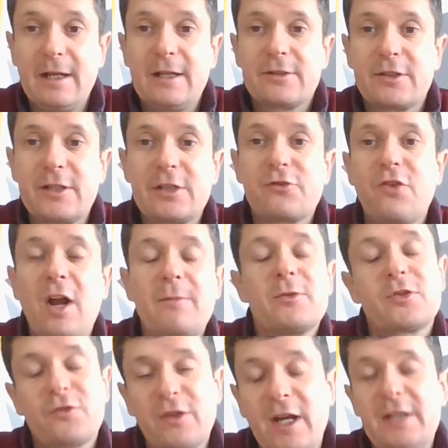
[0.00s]
So this crime
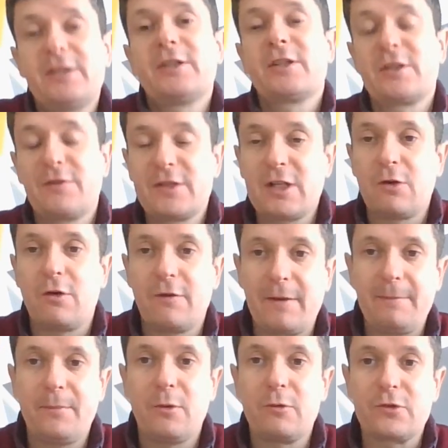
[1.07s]
was created as a result of
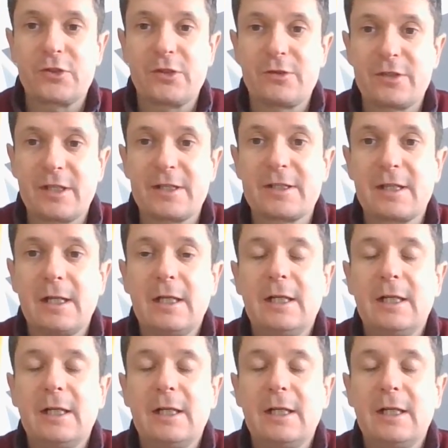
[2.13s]
import duties.